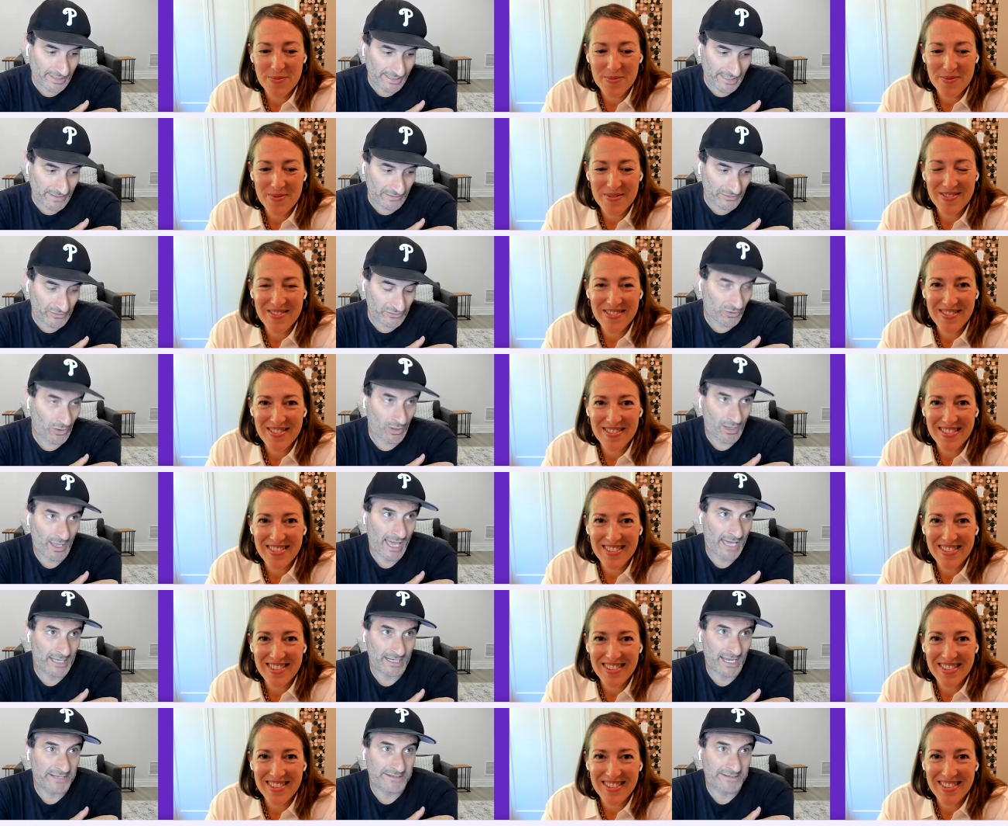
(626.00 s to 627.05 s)
Speaker 1: and they're taught how
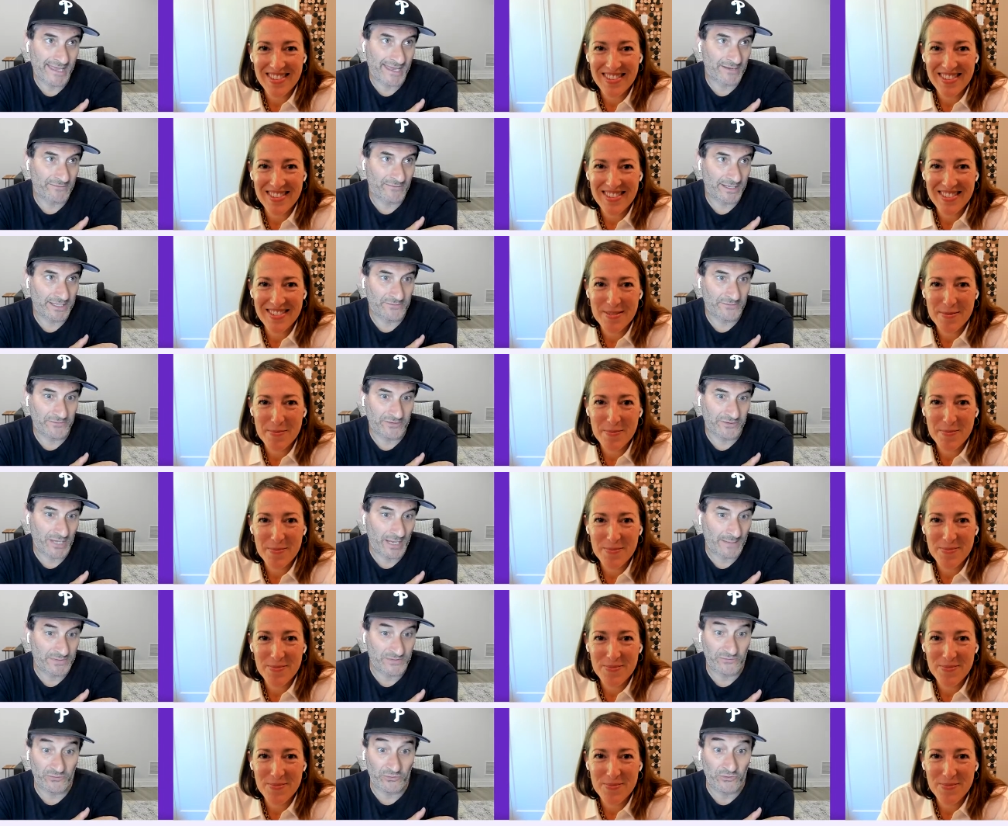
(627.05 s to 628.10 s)
to identify different
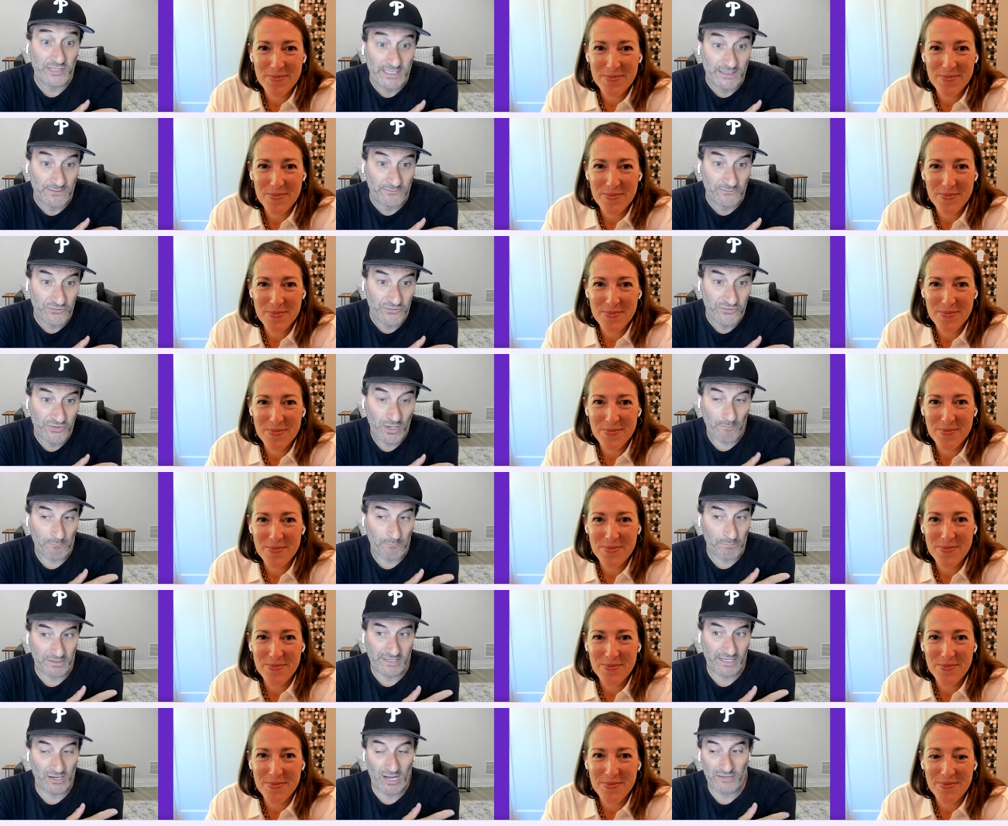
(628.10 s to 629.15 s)
types of leaves,
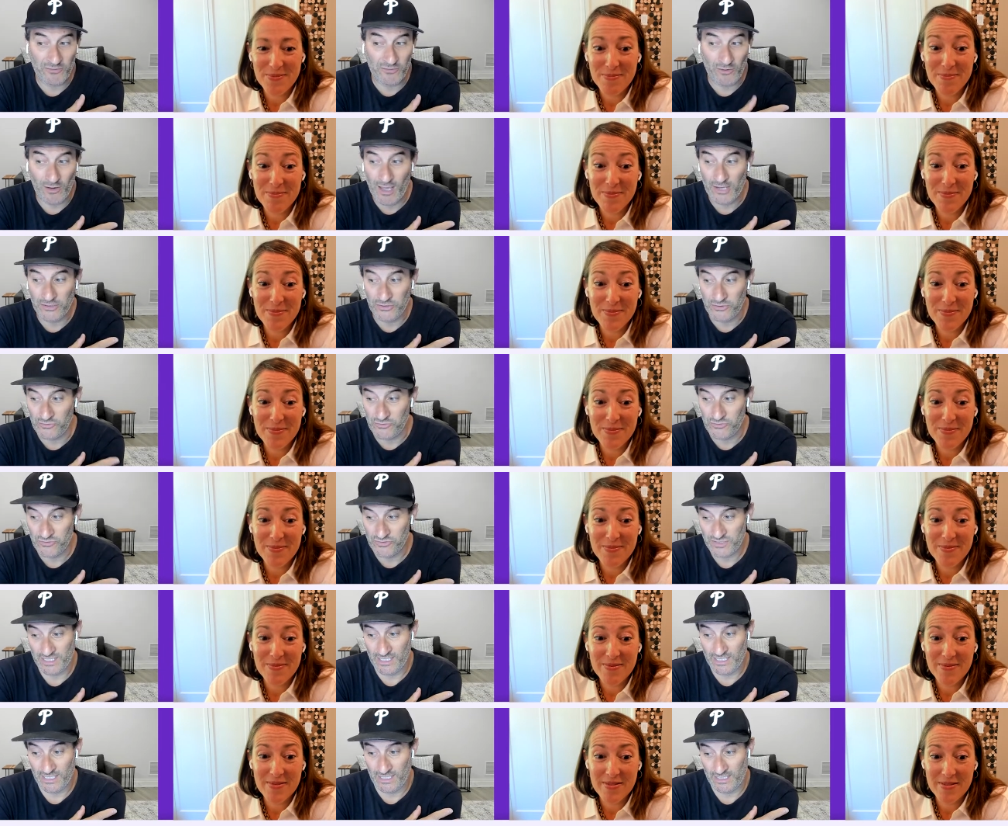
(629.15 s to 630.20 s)
but they're not taught how to use
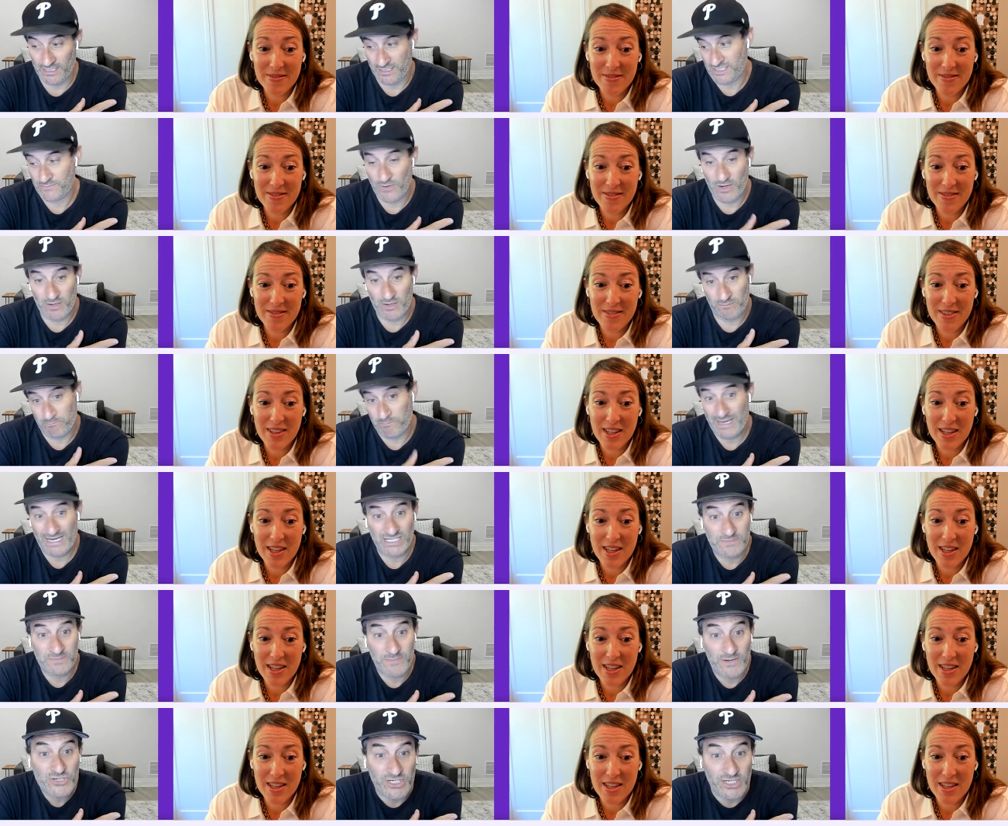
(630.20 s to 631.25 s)
a make a
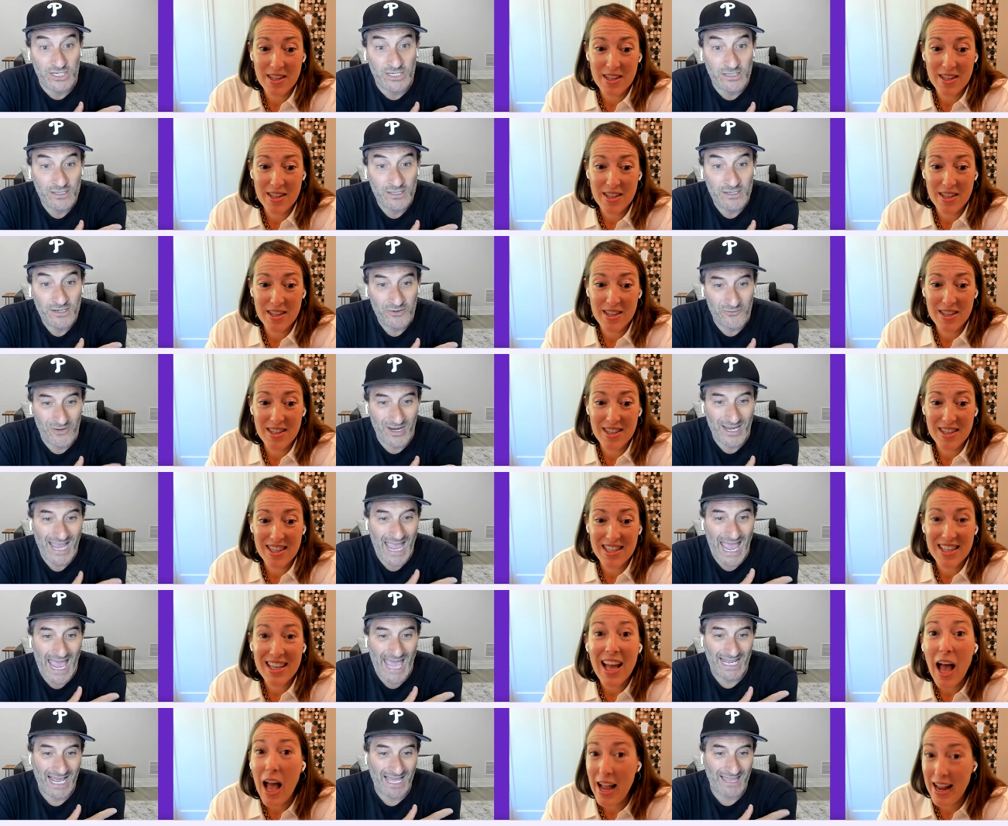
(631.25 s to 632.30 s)
spreadsheet. Right.
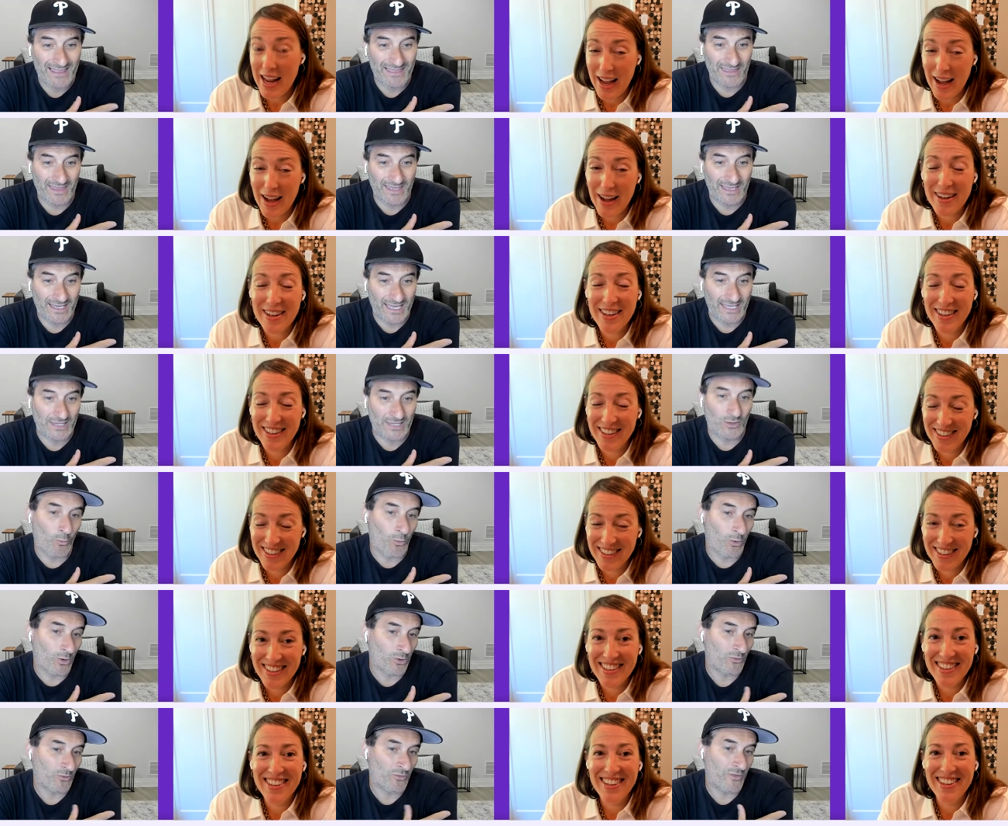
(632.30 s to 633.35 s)
And I think in the
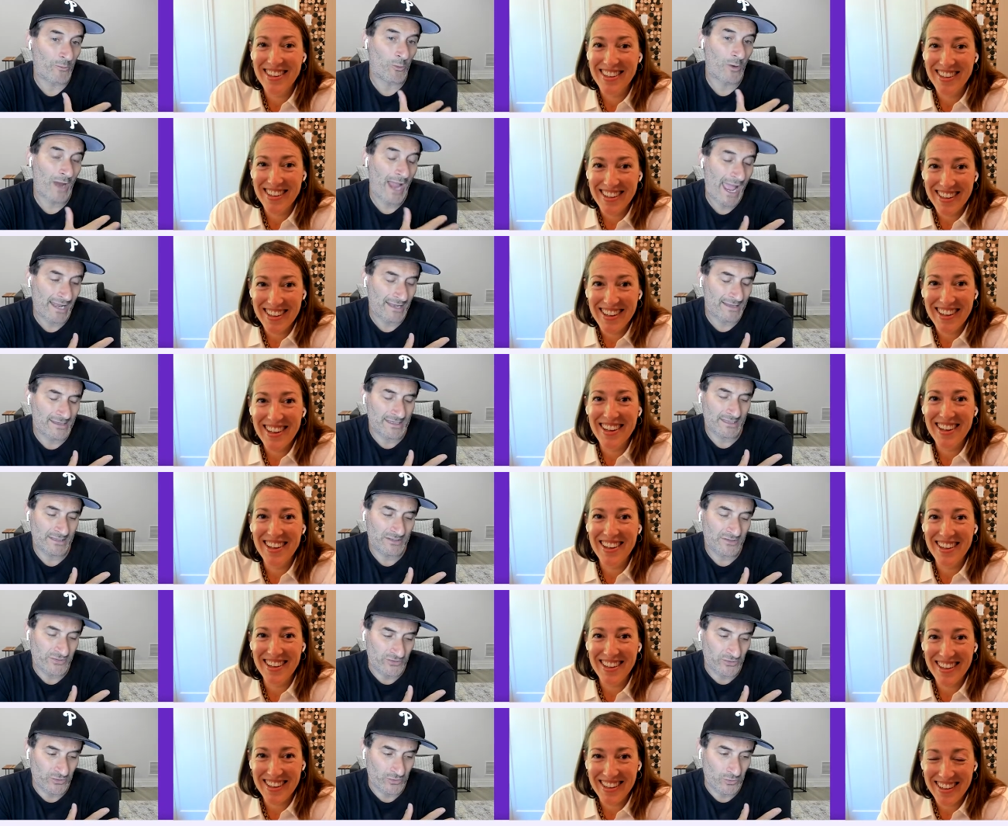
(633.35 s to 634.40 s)
world that we're headed
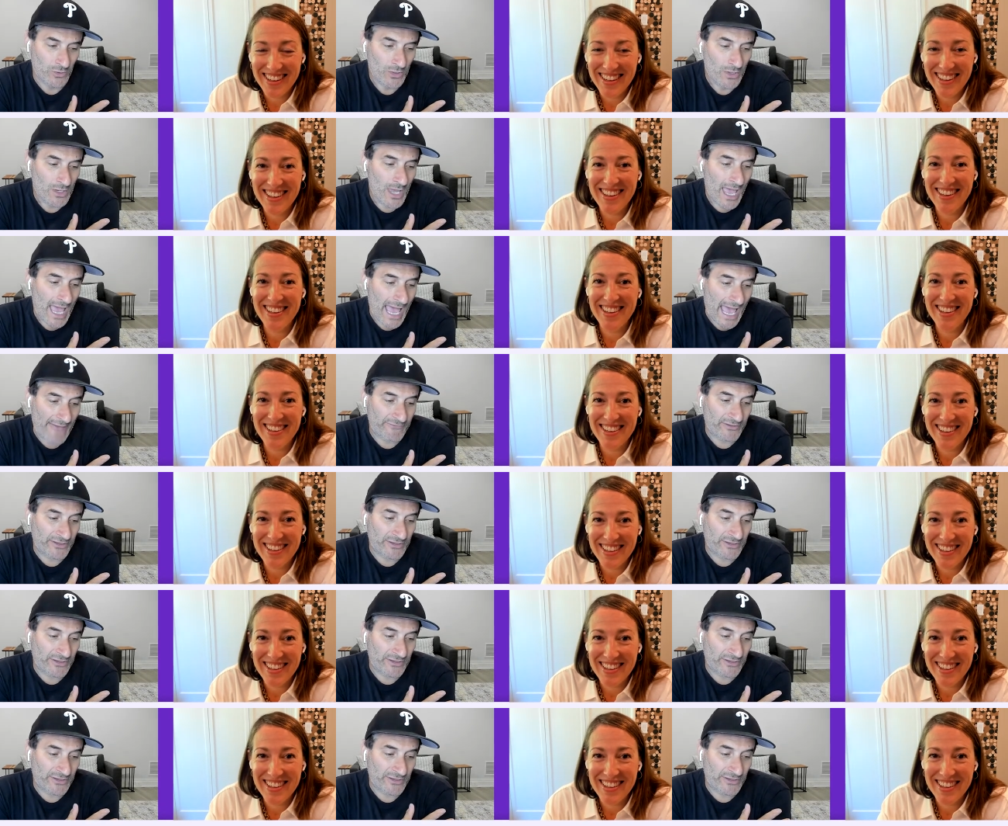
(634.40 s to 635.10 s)
into, having